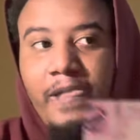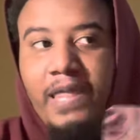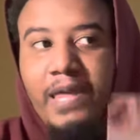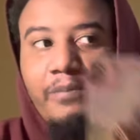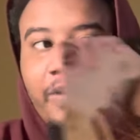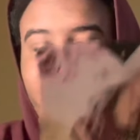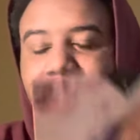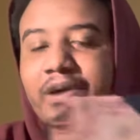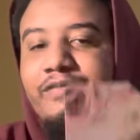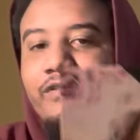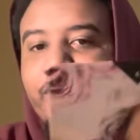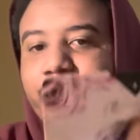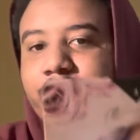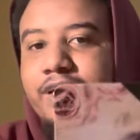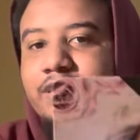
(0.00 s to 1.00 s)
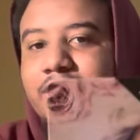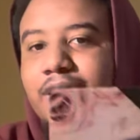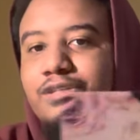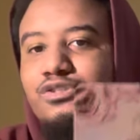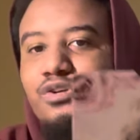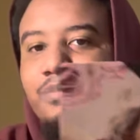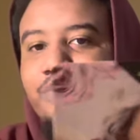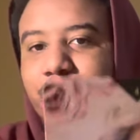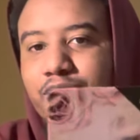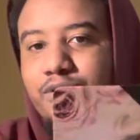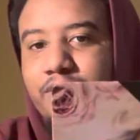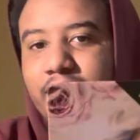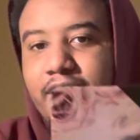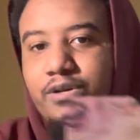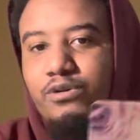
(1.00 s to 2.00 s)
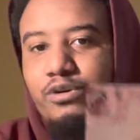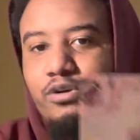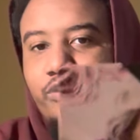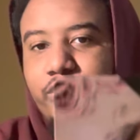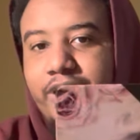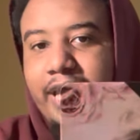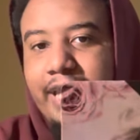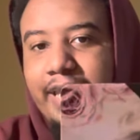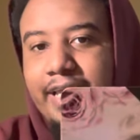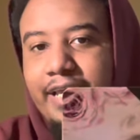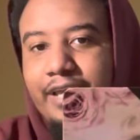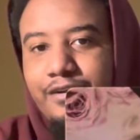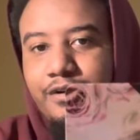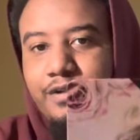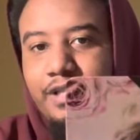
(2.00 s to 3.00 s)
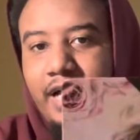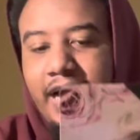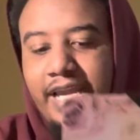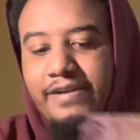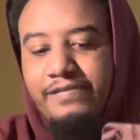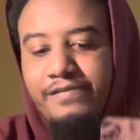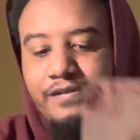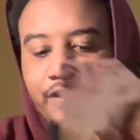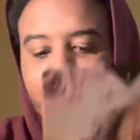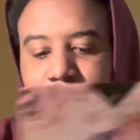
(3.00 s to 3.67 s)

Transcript: and whatever it is that you're building or creating in your life.